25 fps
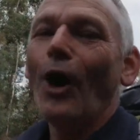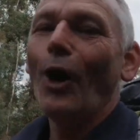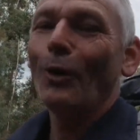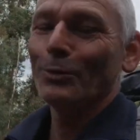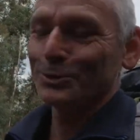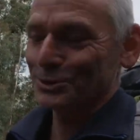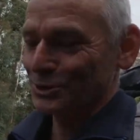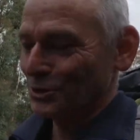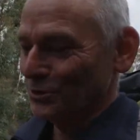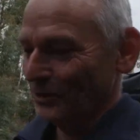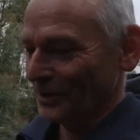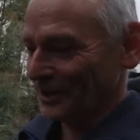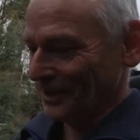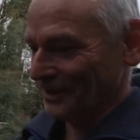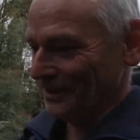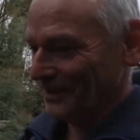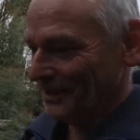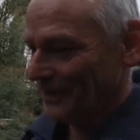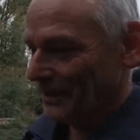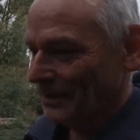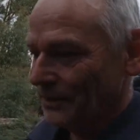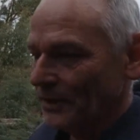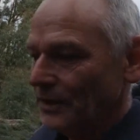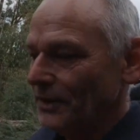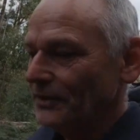I was
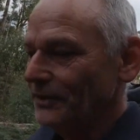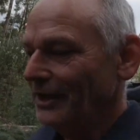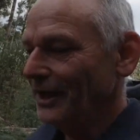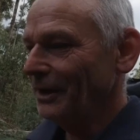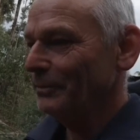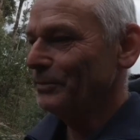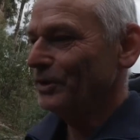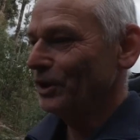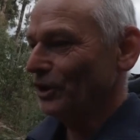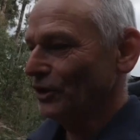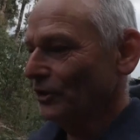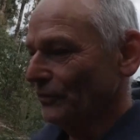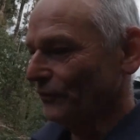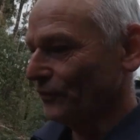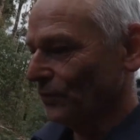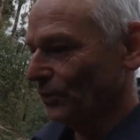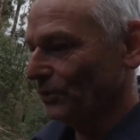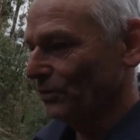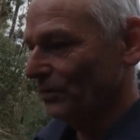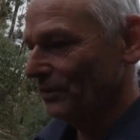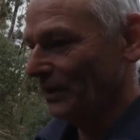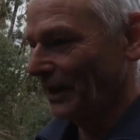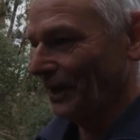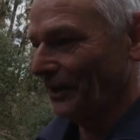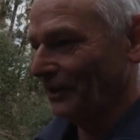cooking. They're
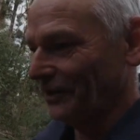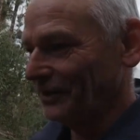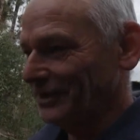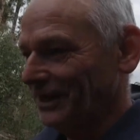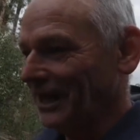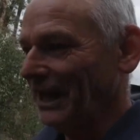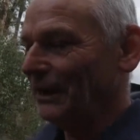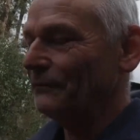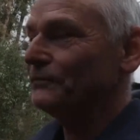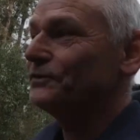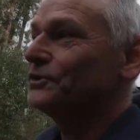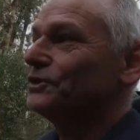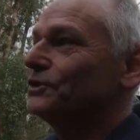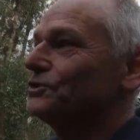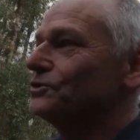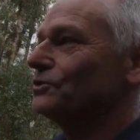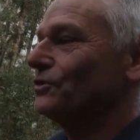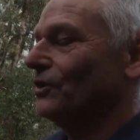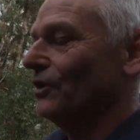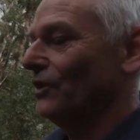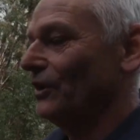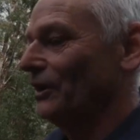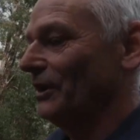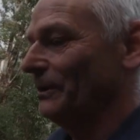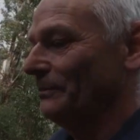beautiful, and I'd love to
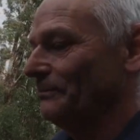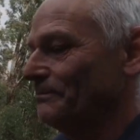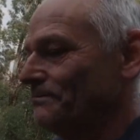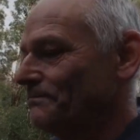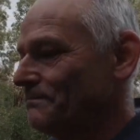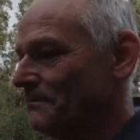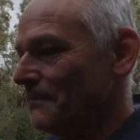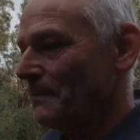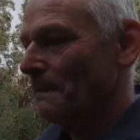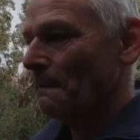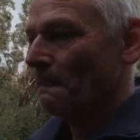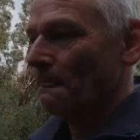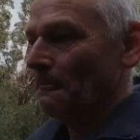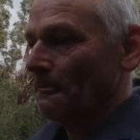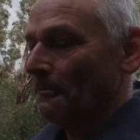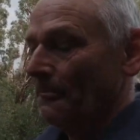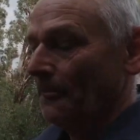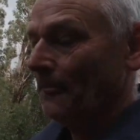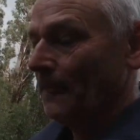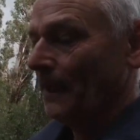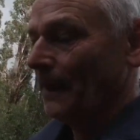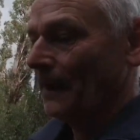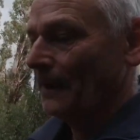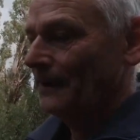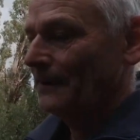try them
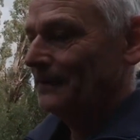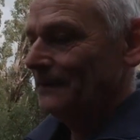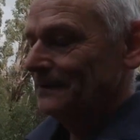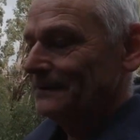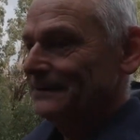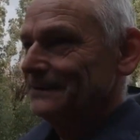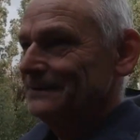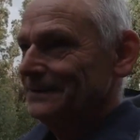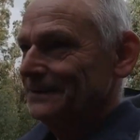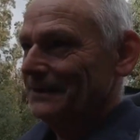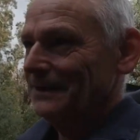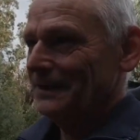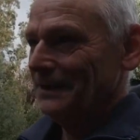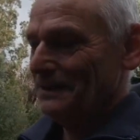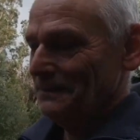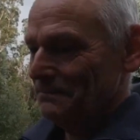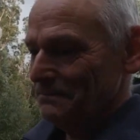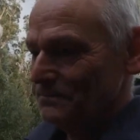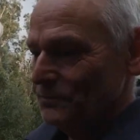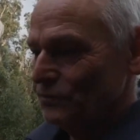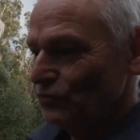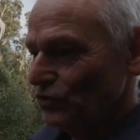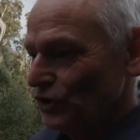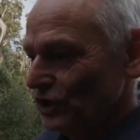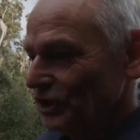
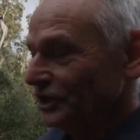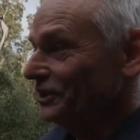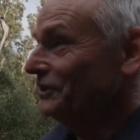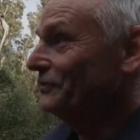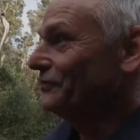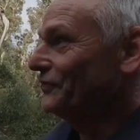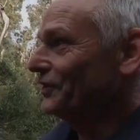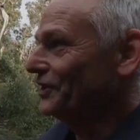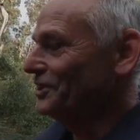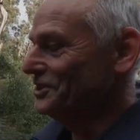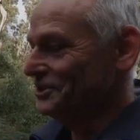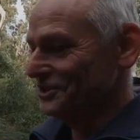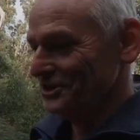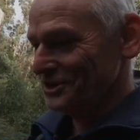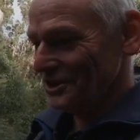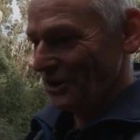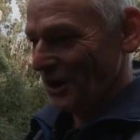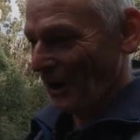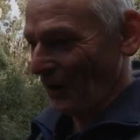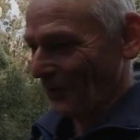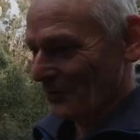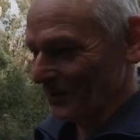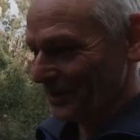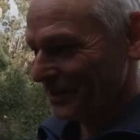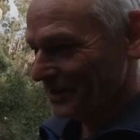in really freezing
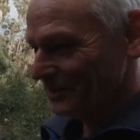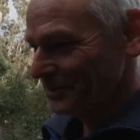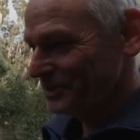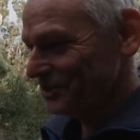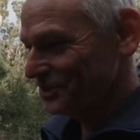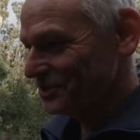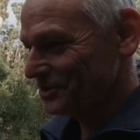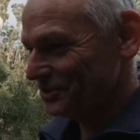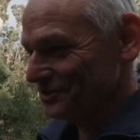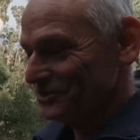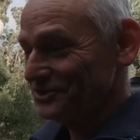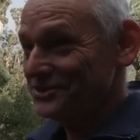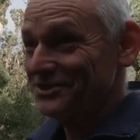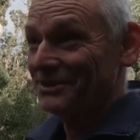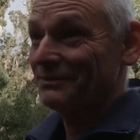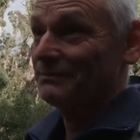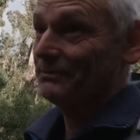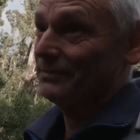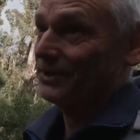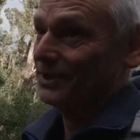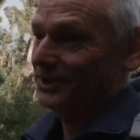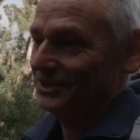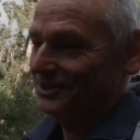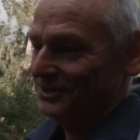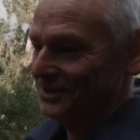cold conditions,
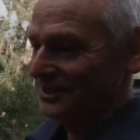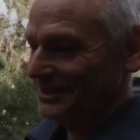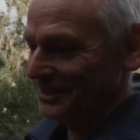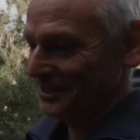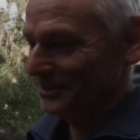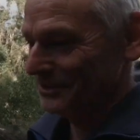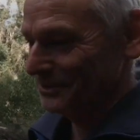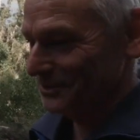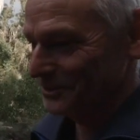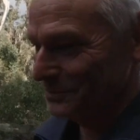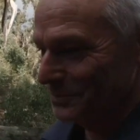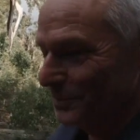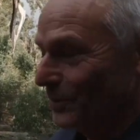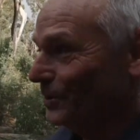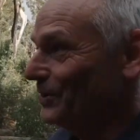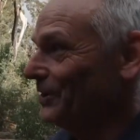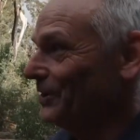but I didn't get it this